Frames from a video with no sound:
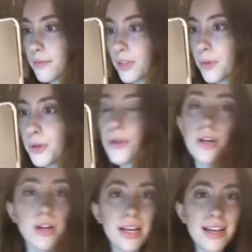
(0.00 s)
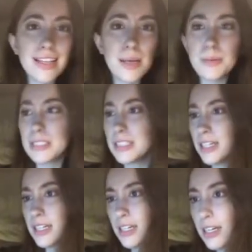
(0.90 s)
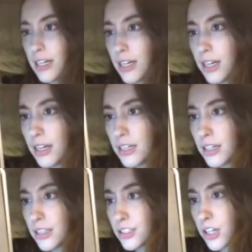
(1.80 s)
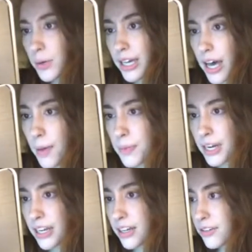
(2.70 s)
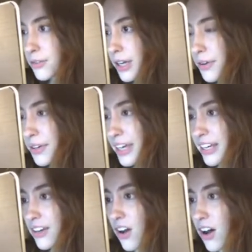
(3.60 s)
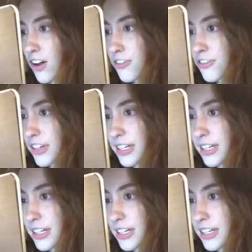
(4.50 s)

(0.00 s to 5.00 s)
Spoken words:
computer, it keeps showing up and I don't know how to get it off.